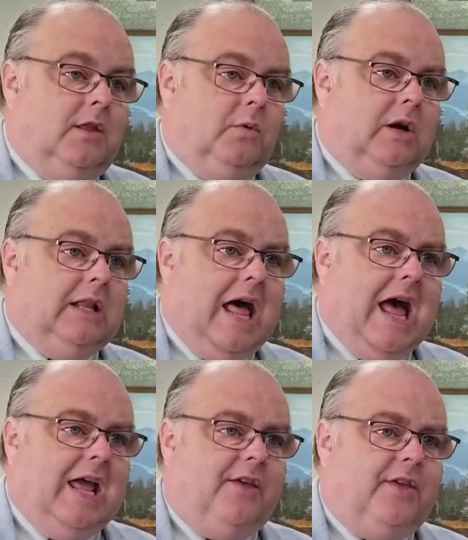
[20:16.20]
The word
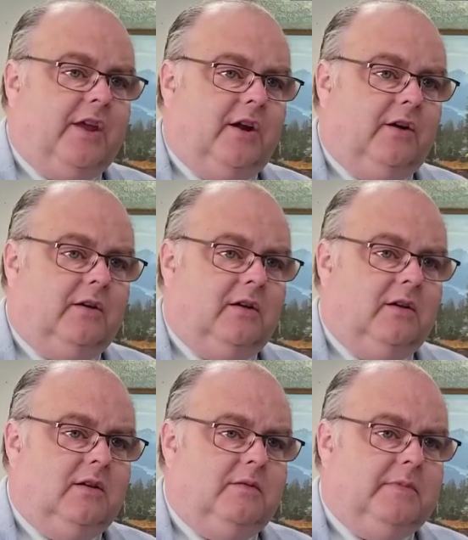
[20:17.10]
lieth here
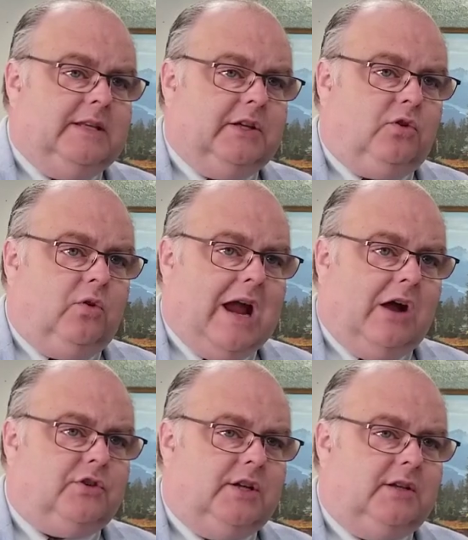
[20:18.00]
means it
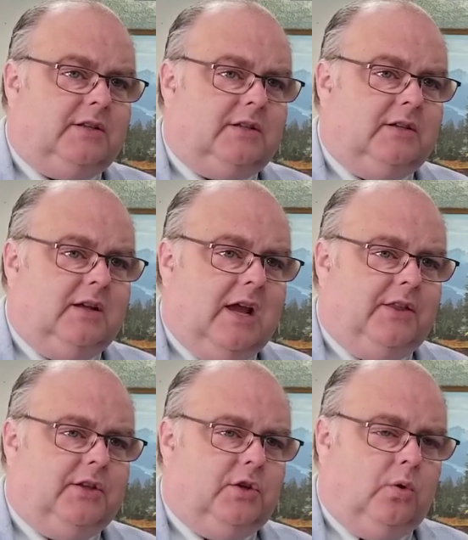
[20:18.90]
crouches
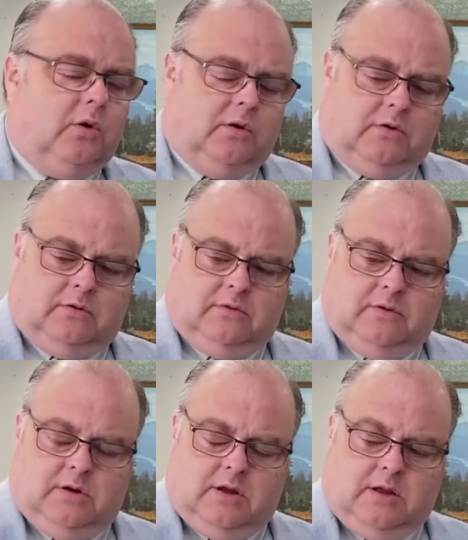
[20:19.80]
at the door.
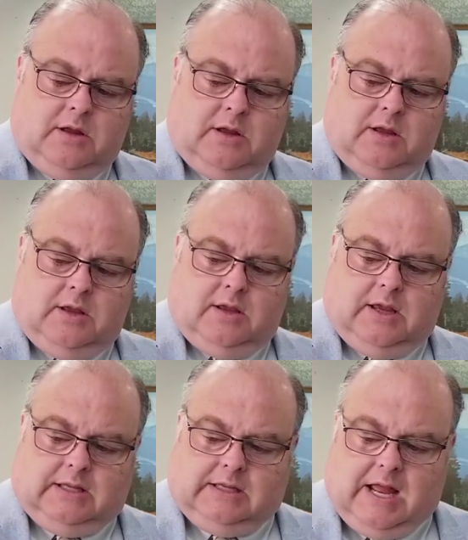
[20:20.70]

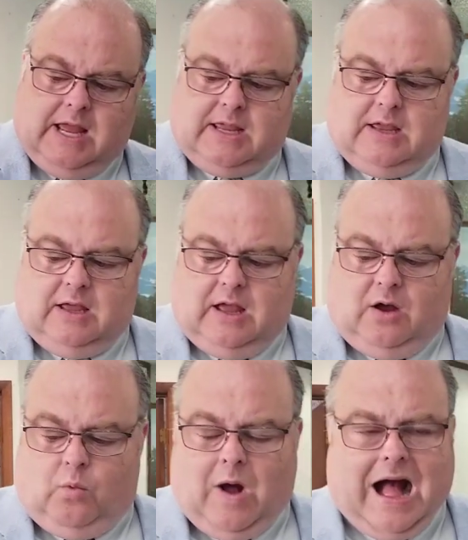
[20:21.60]
It's like
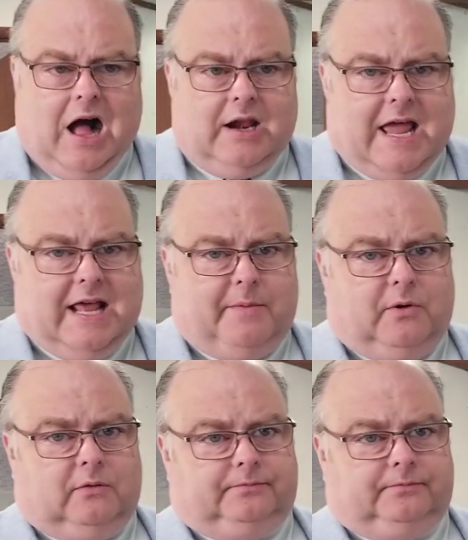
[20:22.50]
a wild animal